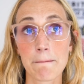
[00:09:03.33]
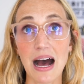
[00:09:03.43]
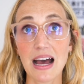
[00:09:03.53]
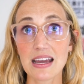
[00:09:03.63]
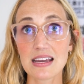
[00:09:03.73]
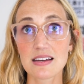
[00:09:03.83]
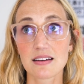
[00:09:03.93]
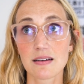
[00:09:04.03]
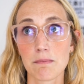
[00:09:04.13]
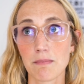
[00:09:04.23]
my
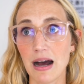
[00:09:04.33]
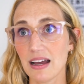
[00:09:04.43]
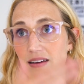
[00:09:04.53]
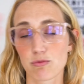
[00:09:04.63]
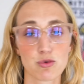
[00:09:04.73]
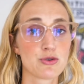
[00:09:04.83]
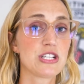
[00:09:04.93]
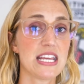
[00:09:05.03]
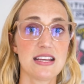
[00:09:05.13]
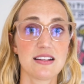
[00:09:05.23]

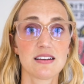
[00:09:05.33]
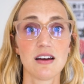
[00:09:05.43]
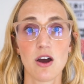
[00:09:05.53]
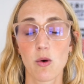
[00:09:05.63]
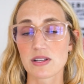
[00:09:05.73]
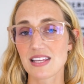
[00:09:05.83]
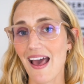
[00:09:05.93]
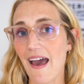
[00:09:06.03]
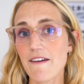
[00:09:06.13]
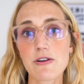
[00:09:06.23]
routine was
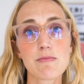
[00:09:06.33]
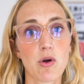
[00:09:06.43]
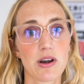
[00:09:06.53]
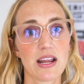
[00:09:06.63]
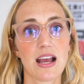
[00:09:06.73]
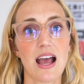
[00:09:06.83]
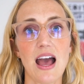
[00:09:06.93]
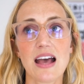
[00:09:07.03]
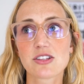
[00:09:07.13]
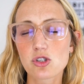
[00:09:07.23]
every morning,
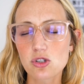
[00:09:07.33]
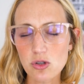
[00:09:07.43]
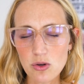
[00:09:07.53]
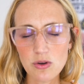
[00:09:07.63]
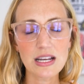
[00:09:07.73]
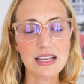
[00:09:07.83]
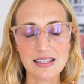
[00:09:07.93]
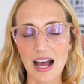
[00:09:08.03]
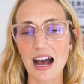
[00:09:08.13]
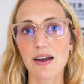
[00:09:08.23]
as soon
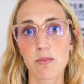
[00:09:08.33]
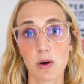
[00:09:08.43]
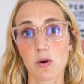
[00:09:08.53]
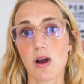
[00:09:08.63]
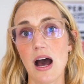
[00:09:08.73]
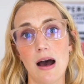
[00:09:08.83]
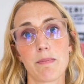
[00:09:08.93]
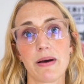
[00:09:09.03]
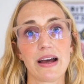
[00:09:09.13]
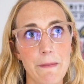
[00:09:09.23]
as I woke
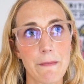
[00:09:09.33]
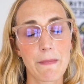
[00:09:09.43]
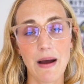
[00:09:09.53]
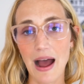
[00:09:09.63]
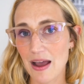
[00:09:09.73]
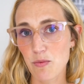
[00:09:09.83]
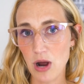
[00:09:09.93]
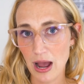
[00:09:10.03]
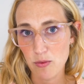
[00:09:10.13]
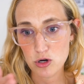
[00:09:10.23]
up,
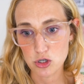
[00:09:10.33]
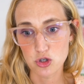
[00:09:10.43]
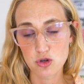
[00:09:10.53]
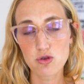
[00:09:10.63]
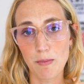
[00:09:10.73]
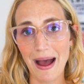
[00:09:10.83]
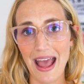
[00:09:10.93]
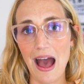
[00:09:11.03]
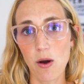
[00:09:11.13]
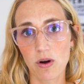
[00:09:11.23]
I would do my
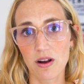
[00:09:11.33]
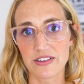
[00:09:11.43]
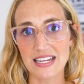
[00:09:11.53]
hour of